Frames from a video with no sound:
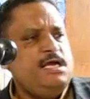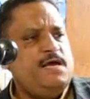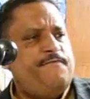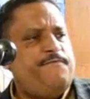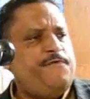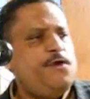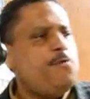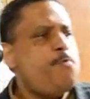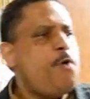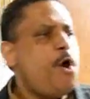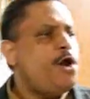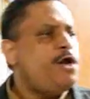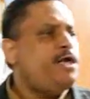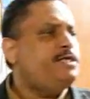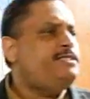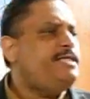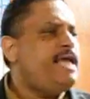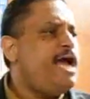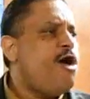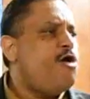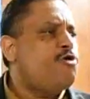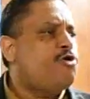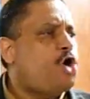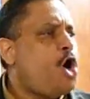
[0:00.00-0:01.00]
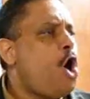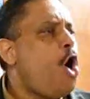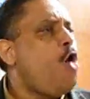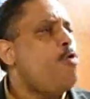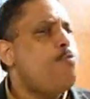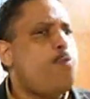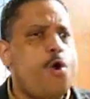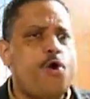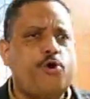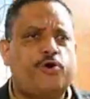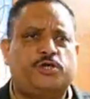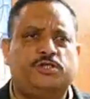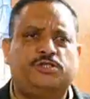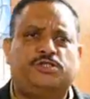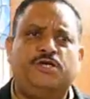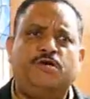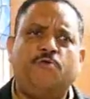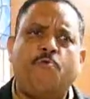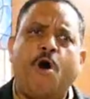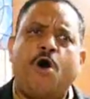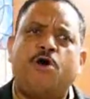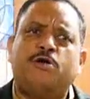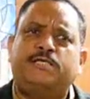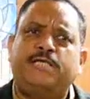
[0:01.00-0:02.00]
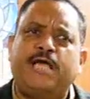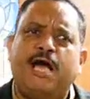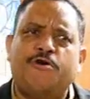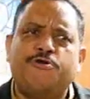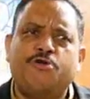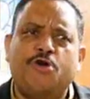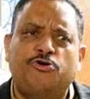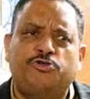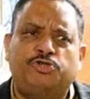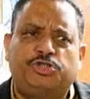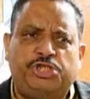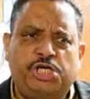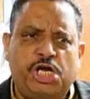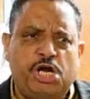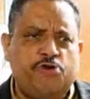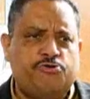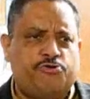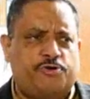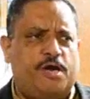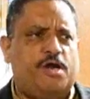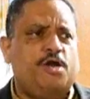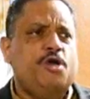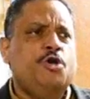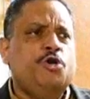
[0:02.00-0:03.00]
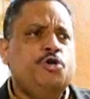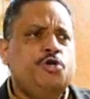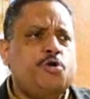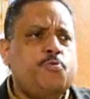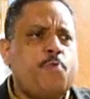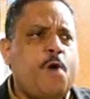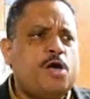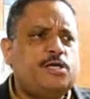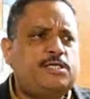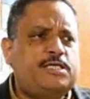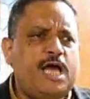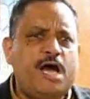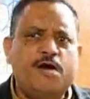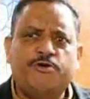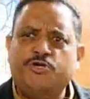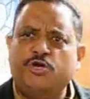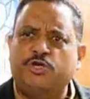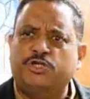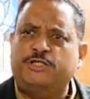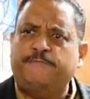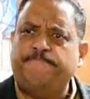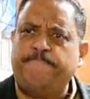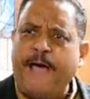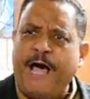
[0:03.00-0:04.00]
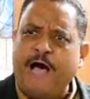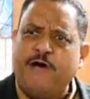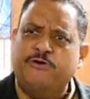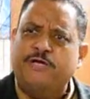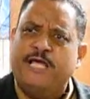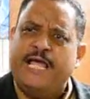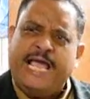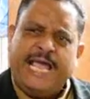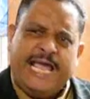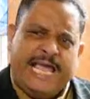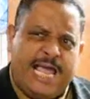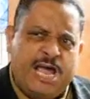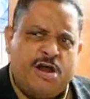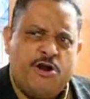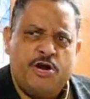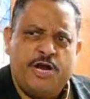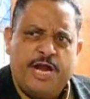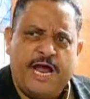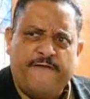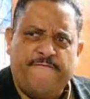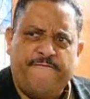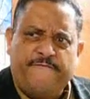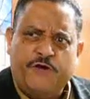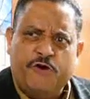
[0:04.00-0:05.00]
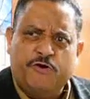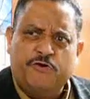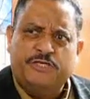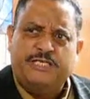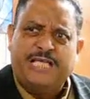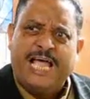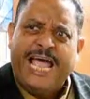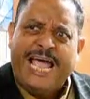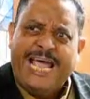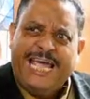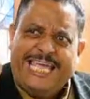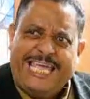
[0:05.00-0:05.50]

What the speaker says: If you want to tell co-workers, you want to tell your children, you want to tell your spouse, internet viewers,